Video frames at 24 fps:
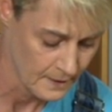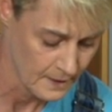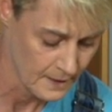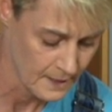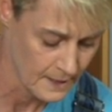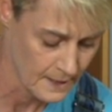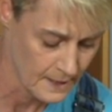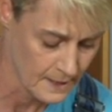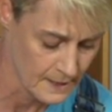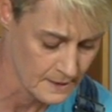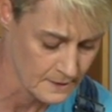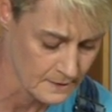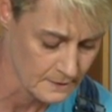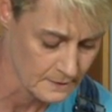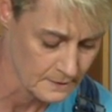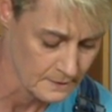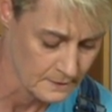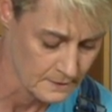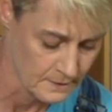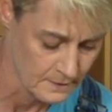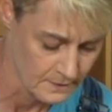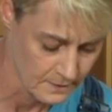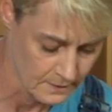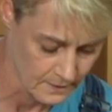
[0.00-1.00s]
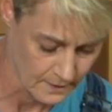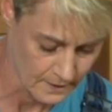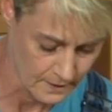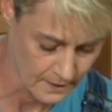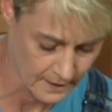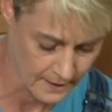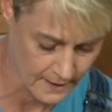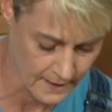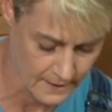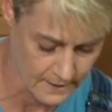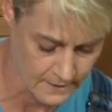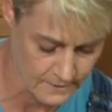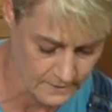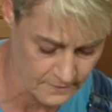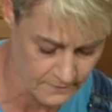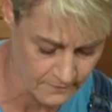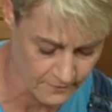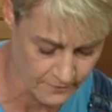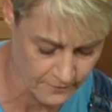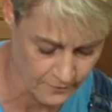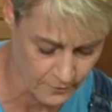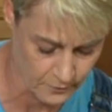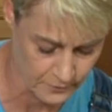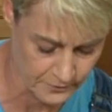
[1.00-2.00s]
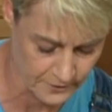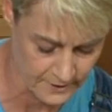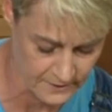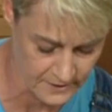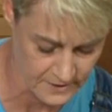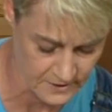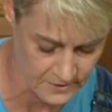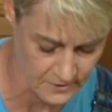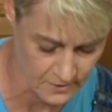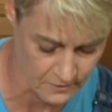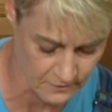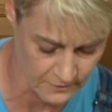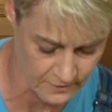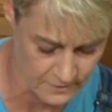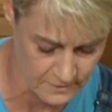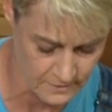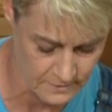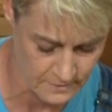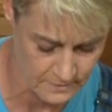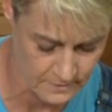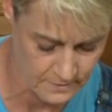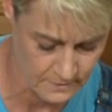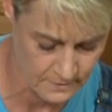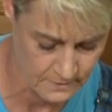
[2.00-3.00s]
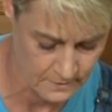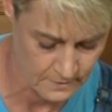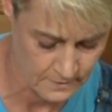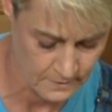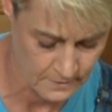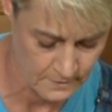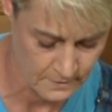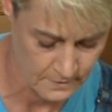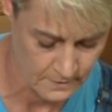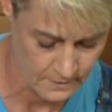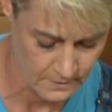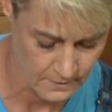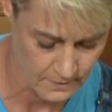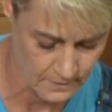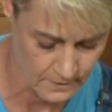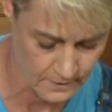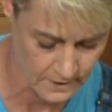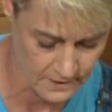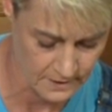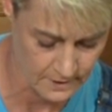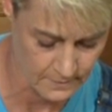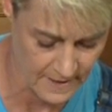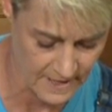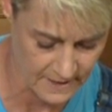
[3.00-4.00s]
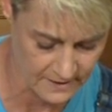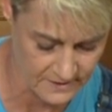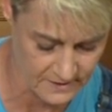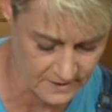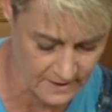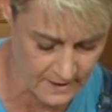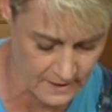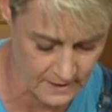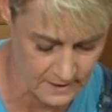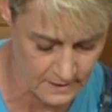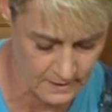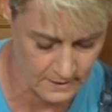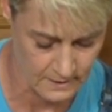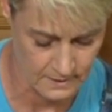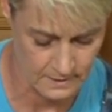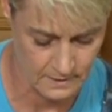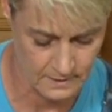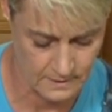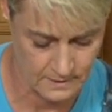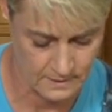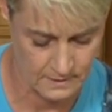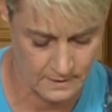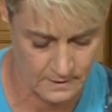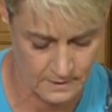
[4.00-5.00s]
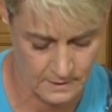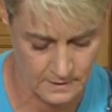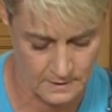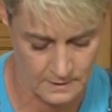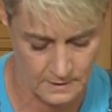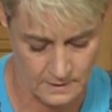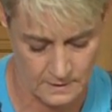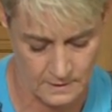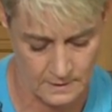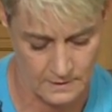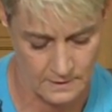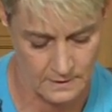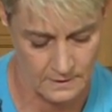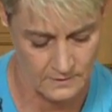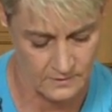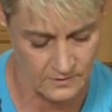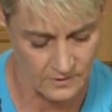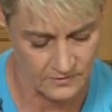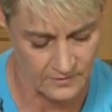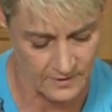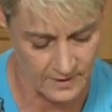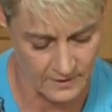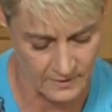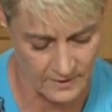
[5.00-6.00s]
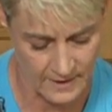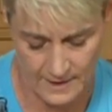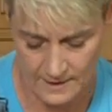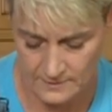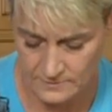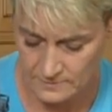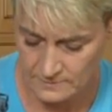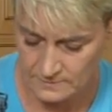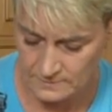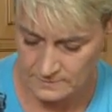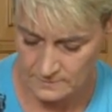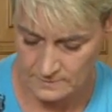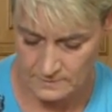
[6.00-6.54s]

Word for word: And again, folding this over onto the back side, just like that.